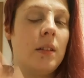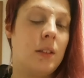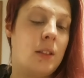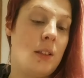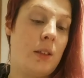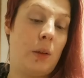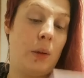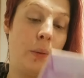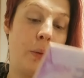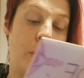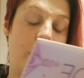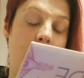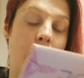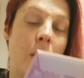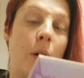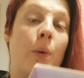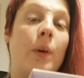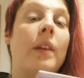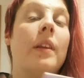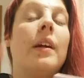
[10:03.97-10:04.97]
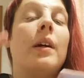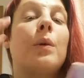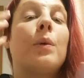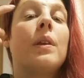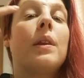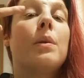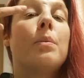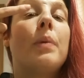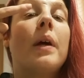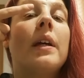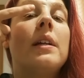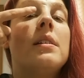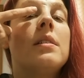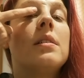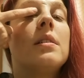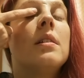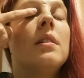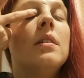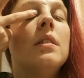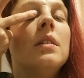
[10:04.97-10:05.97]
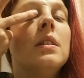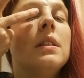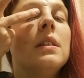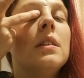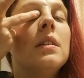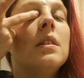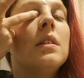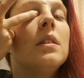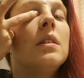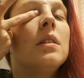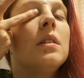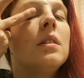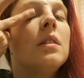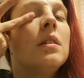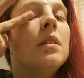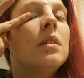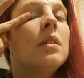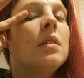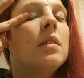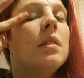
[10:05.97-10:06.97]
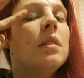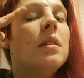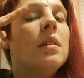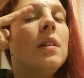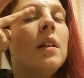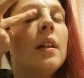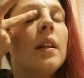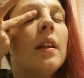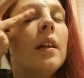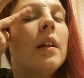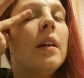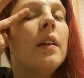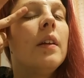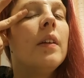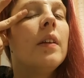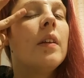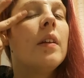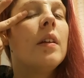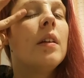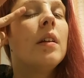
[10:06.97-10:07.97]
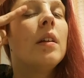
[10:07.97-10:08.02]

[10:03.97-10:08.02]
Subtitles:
So I'm going to go in there with the base, like this.